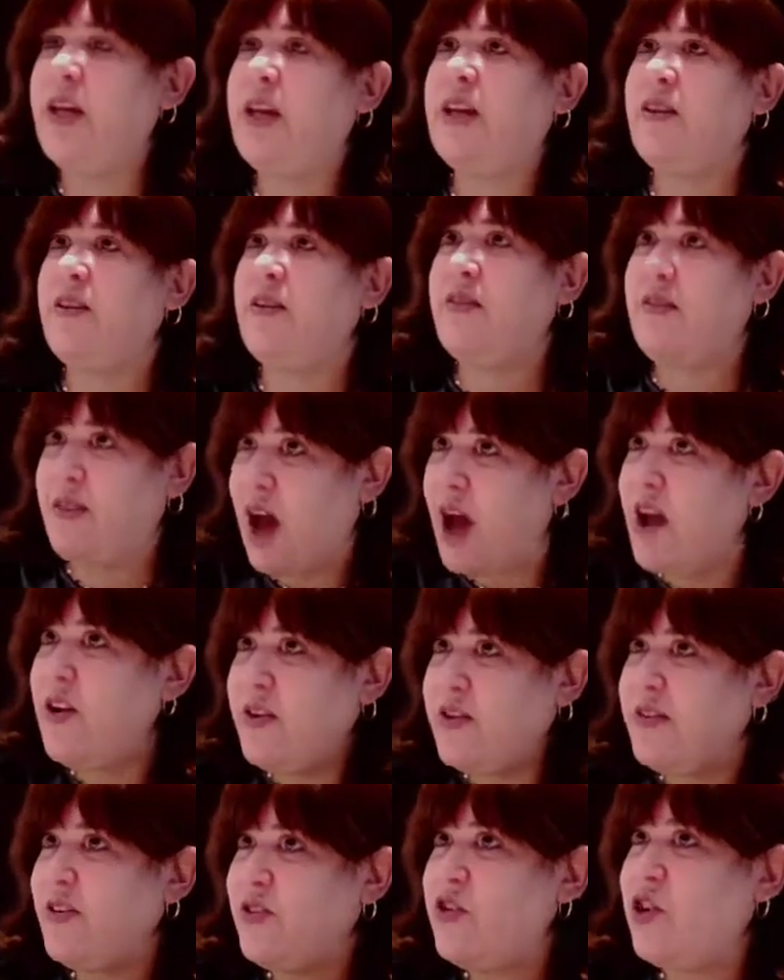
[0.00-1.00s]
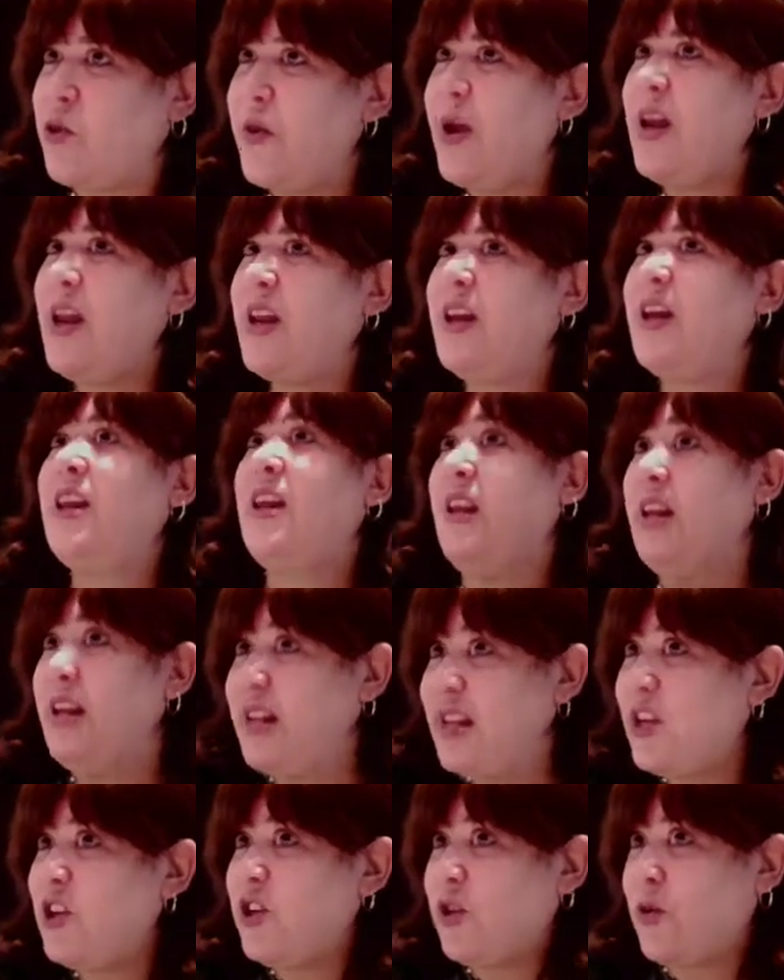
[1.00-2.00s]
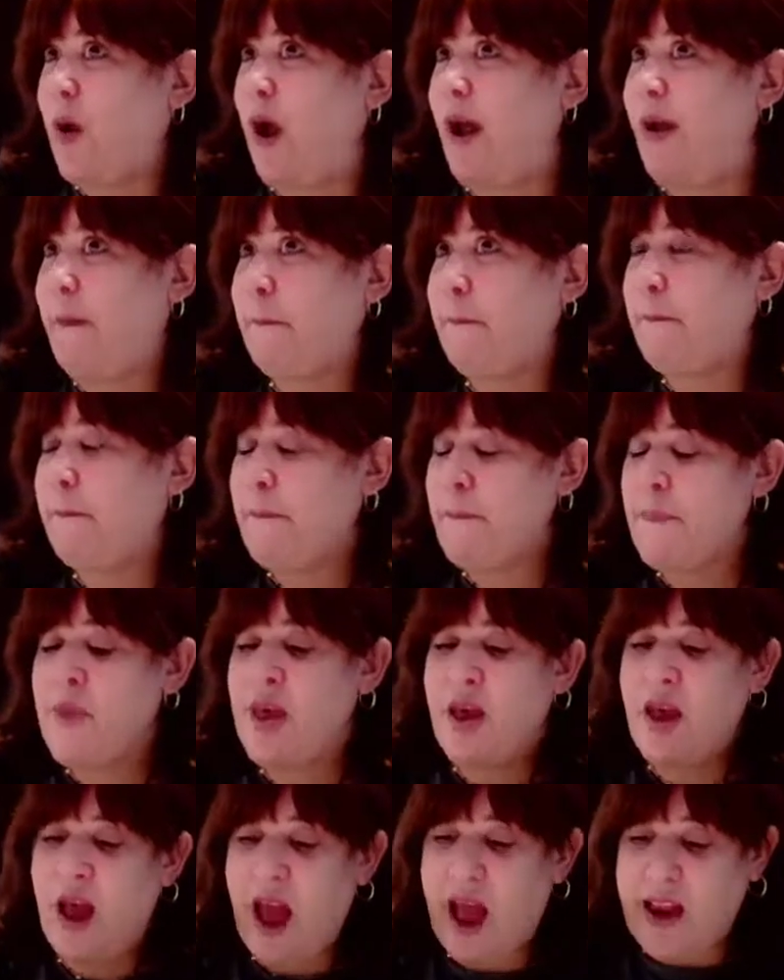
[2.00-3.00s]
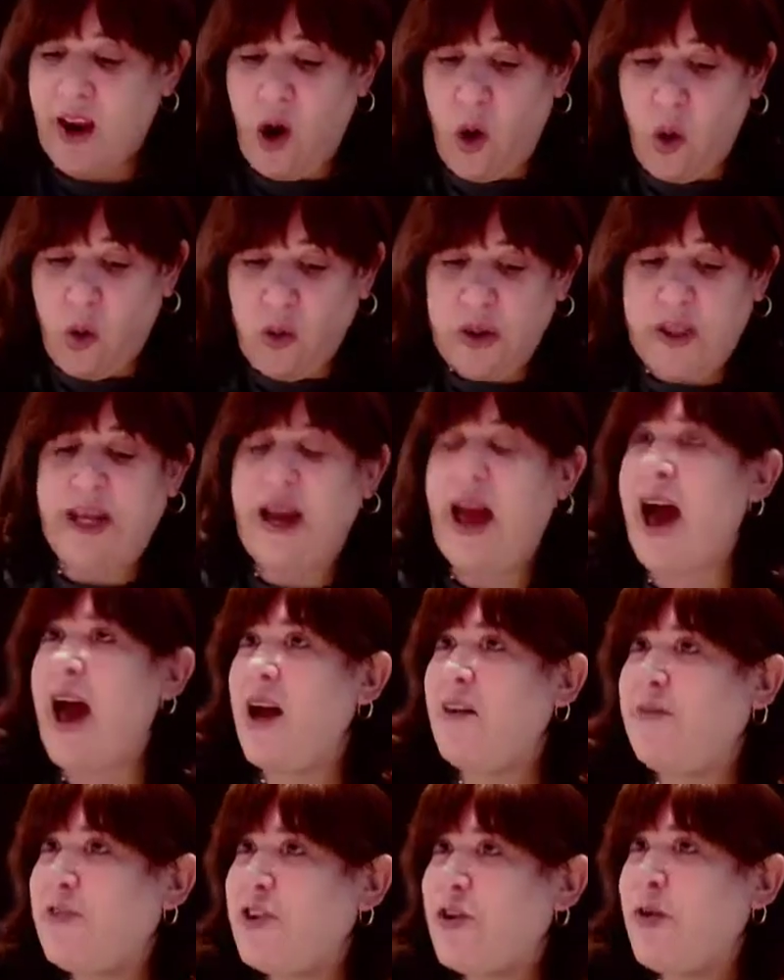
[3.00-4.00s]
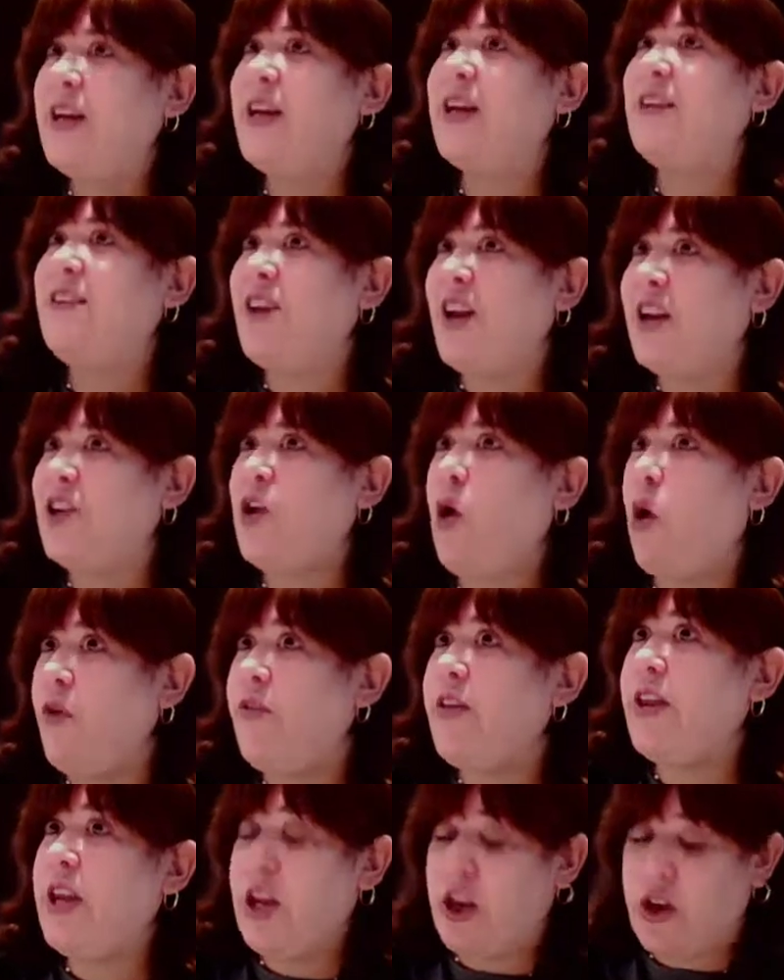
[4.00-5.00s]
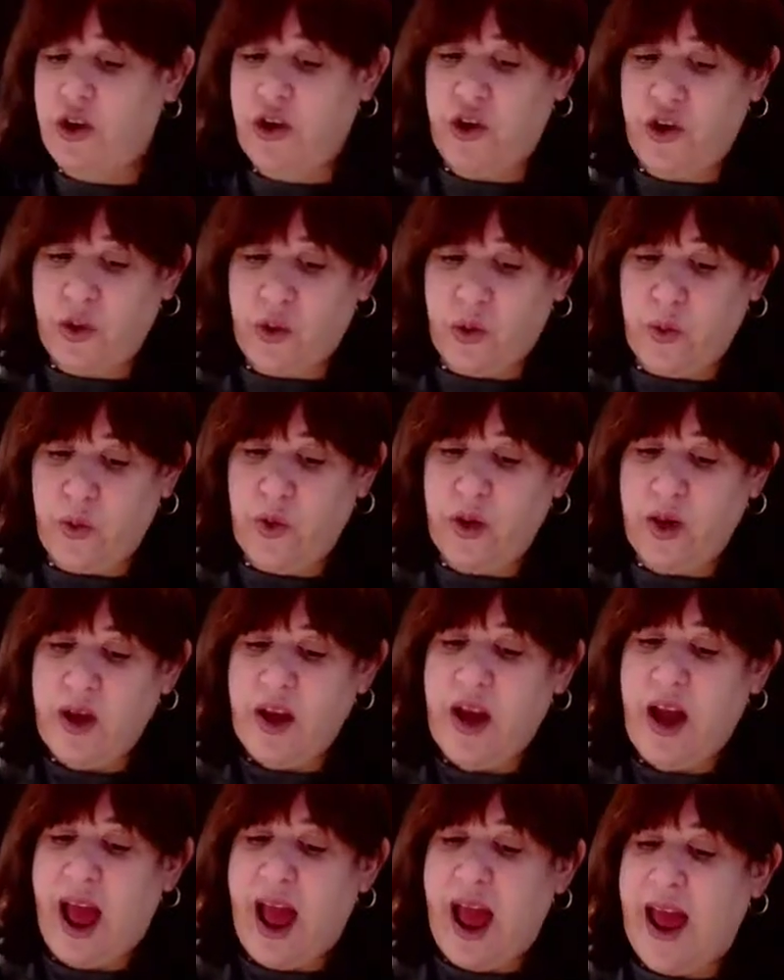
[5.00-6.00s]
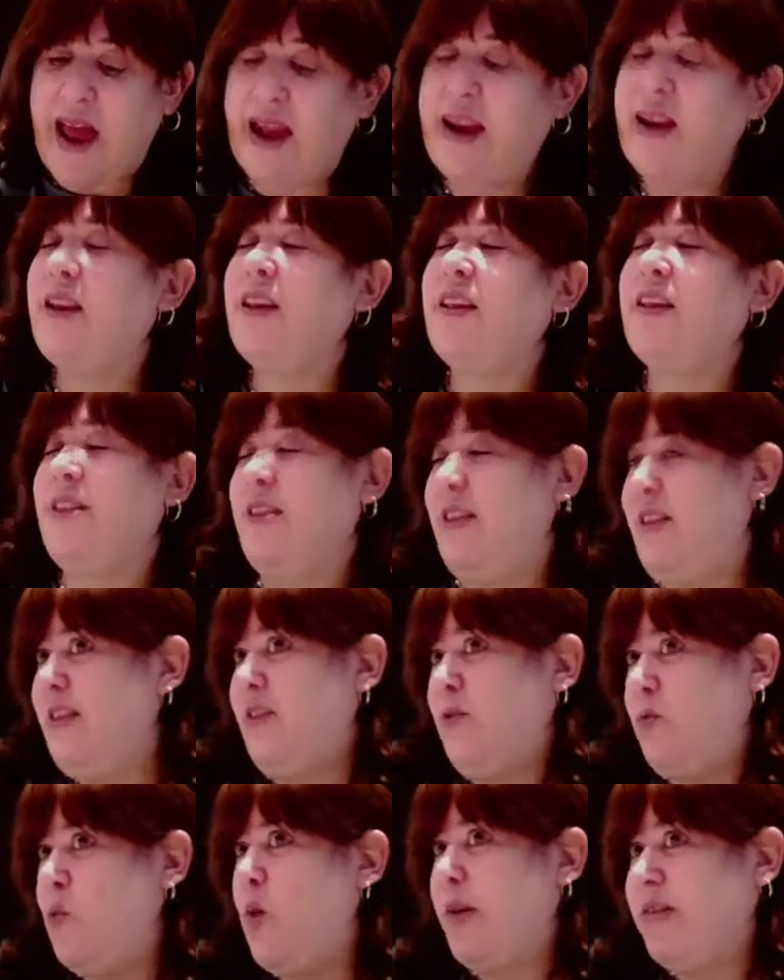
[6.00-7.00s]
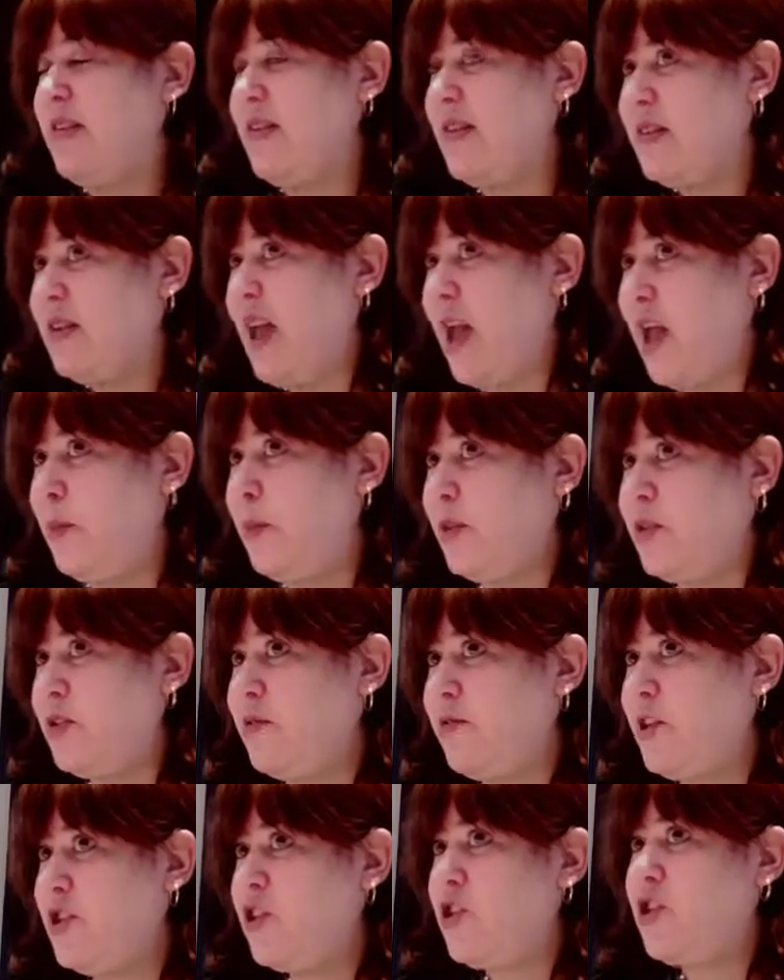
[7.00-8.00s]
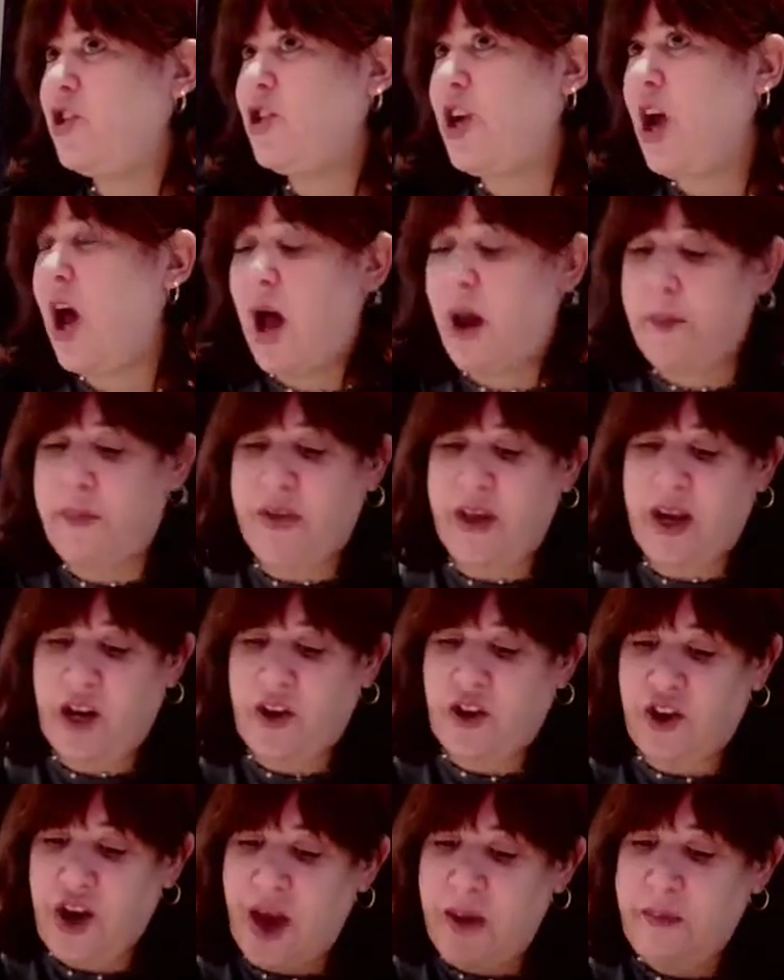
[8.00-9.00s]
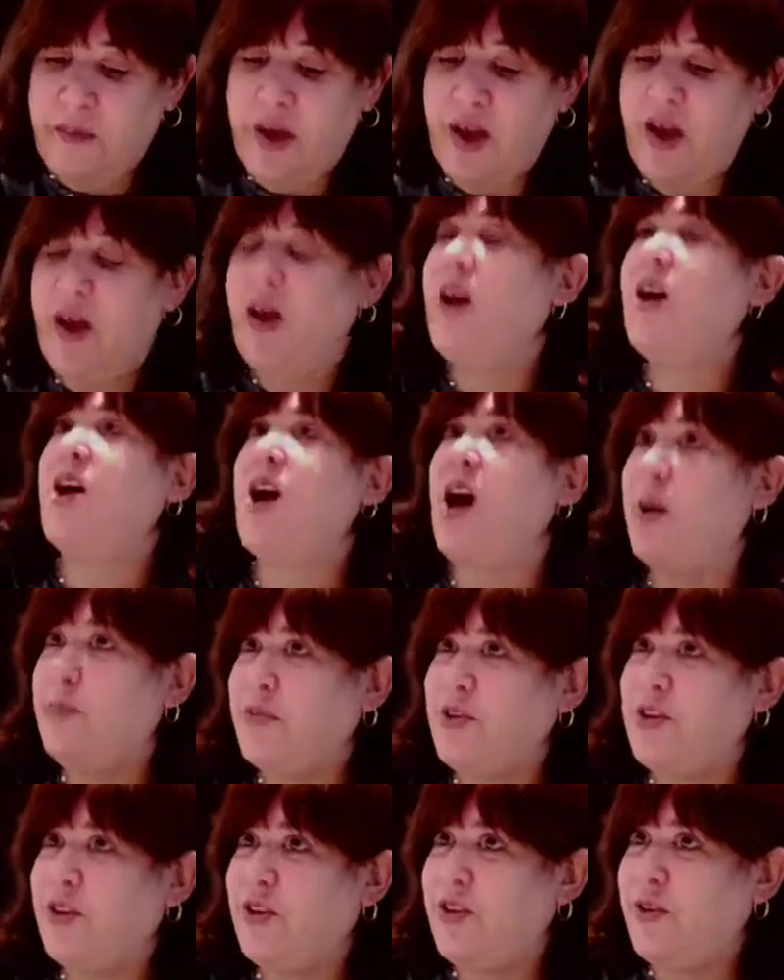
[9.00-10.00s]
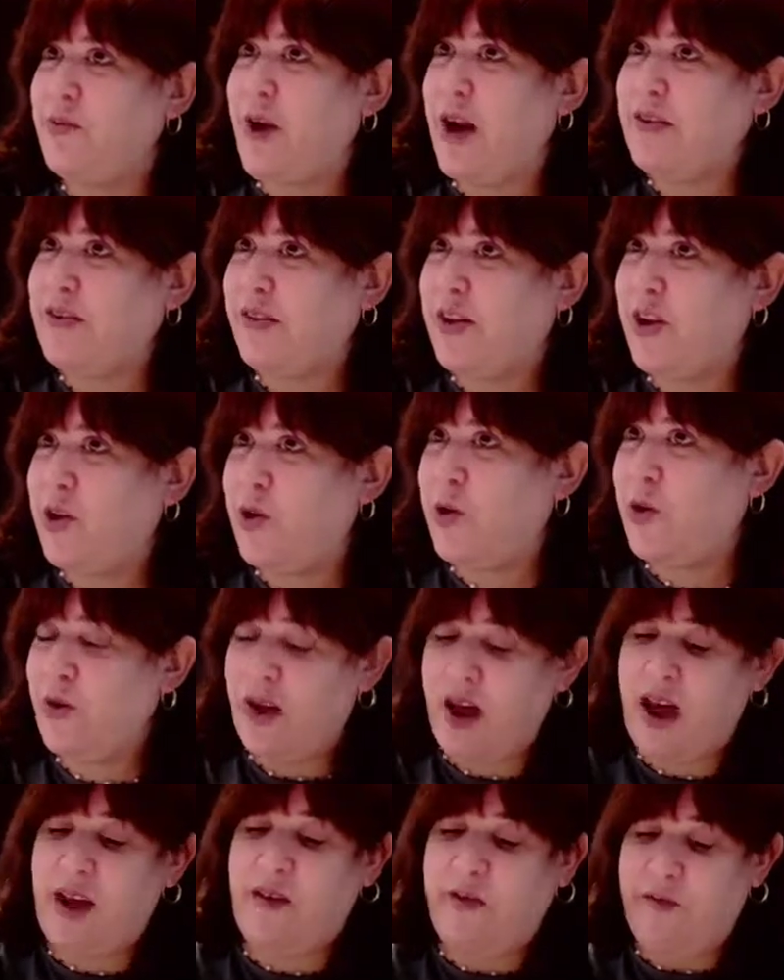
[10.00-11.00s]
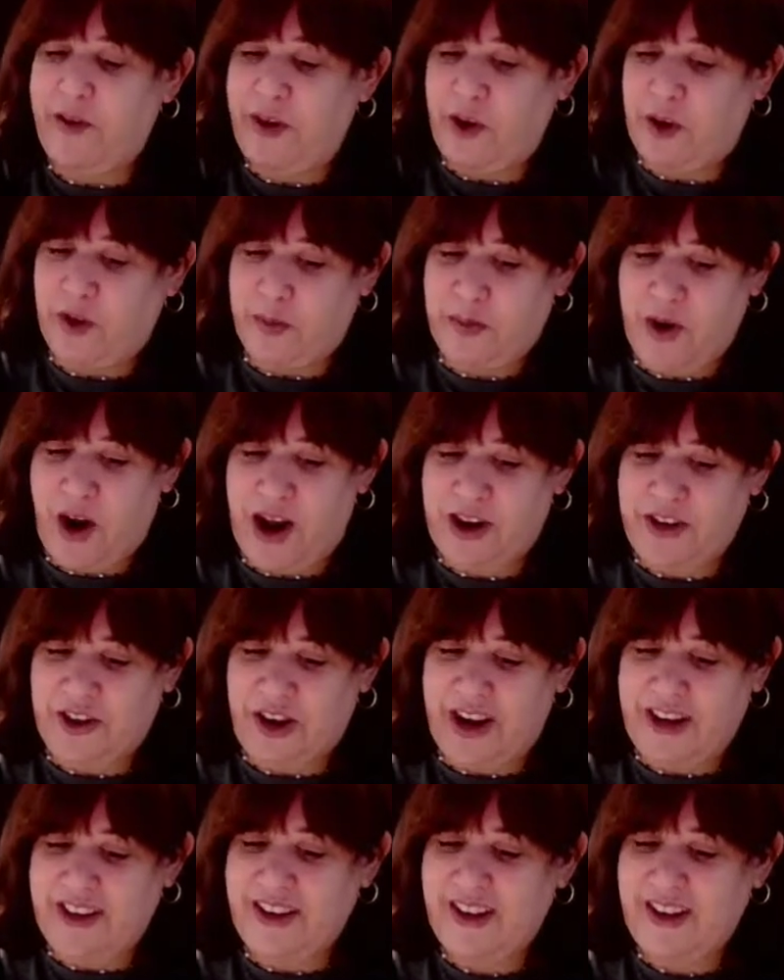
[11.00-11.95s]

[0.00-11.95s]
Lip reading: and desires into creating it. And he did try. And only after he had done all that he could do and wasn't able to finish the job, that Hashem come to the rescue and finish the project.